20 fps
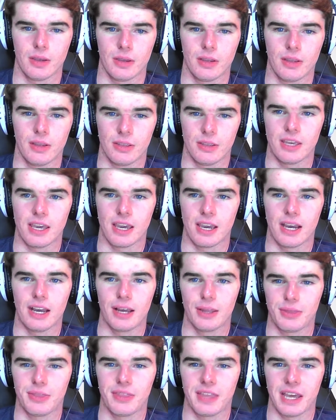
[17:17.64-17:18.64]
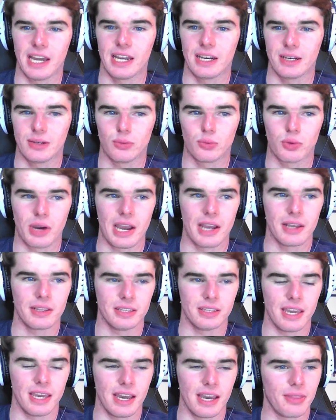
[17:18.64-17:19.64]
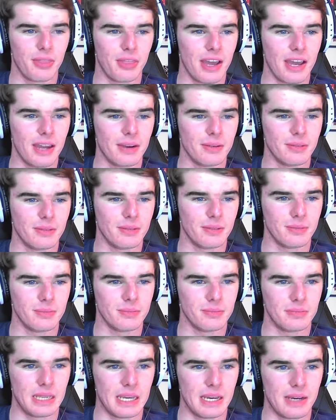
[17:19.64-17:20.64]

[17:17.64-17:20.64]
Yeah, that rat... Yeah, that... yeah.